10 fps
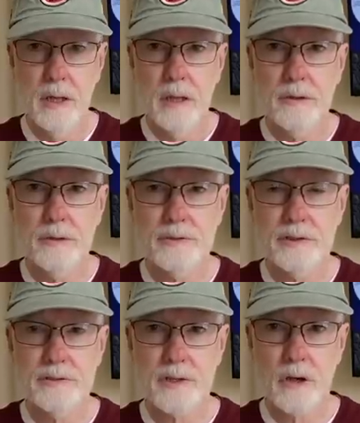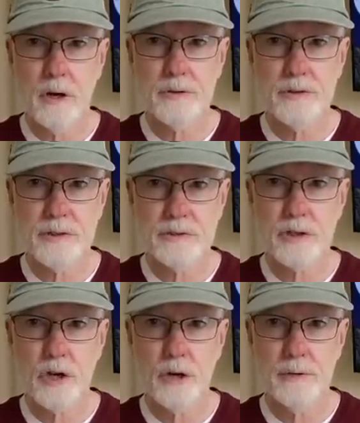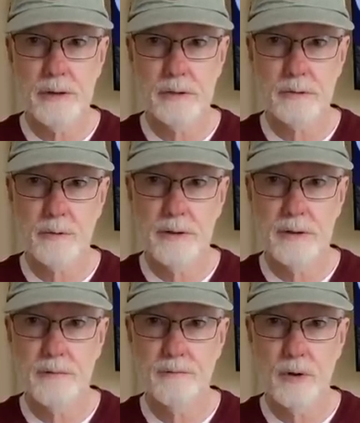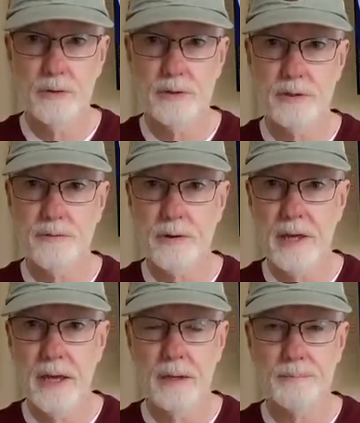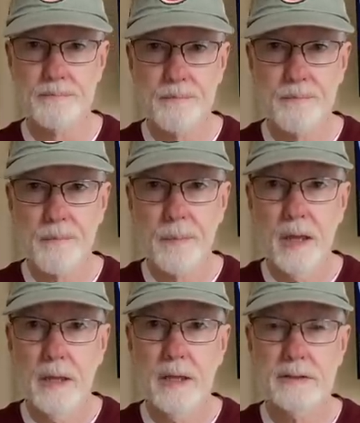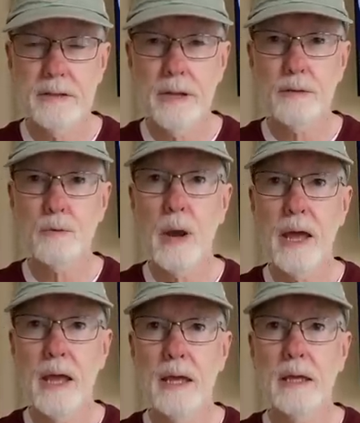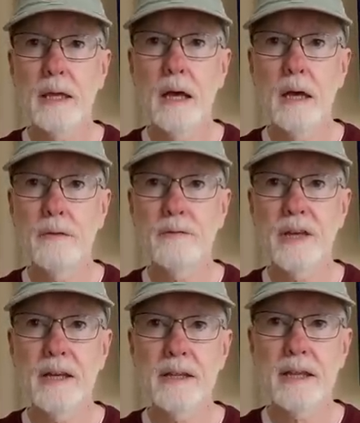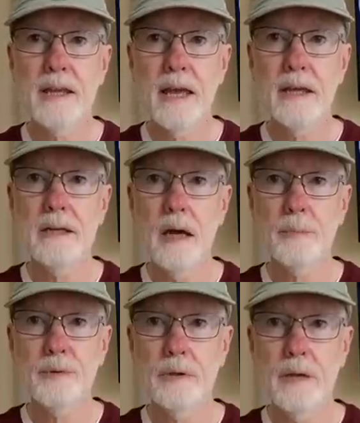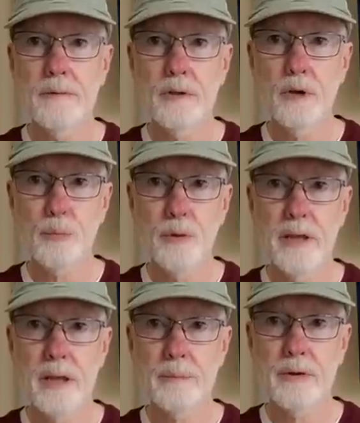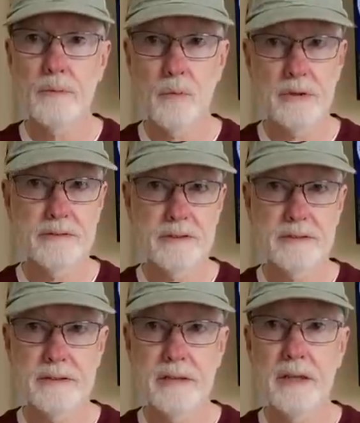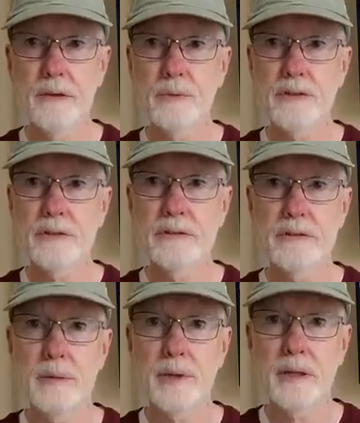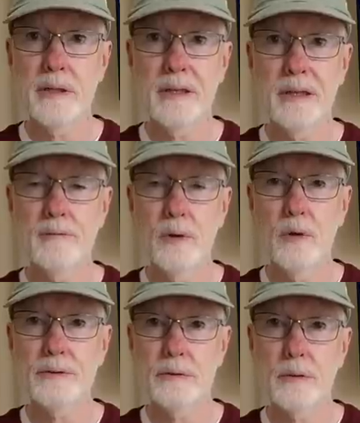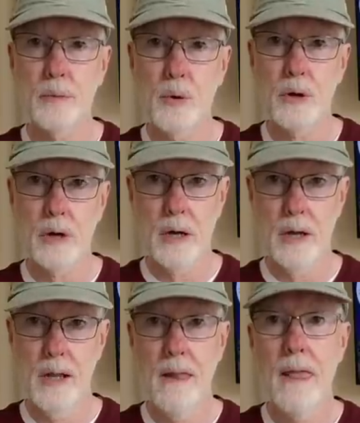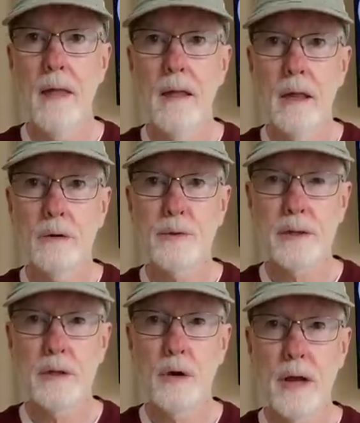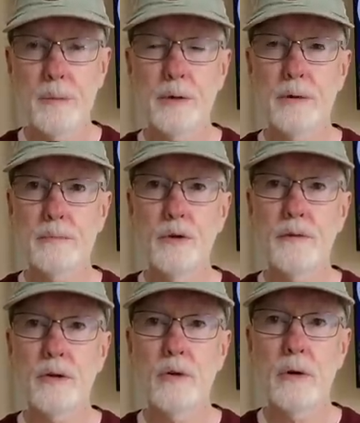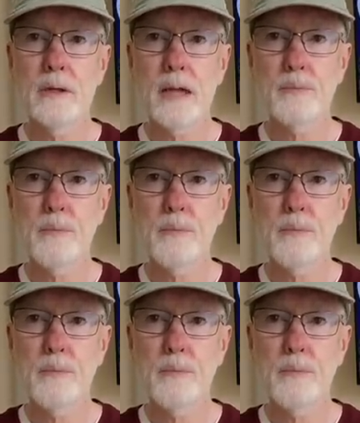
uses the cartridge's current rather than voltage for gain. It's another way of getting the gain up to a level your preamp wants to see, which is typically a volt or more. With a low output moving coil like